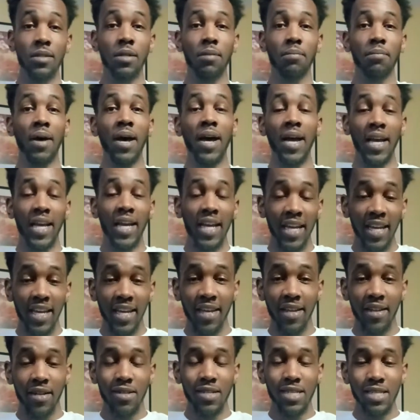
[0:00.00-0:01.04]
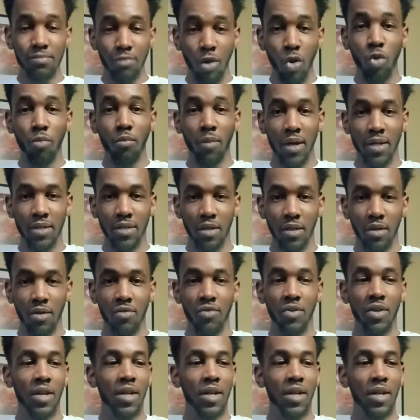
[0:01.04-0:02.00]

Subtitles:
to my head and smoke myself.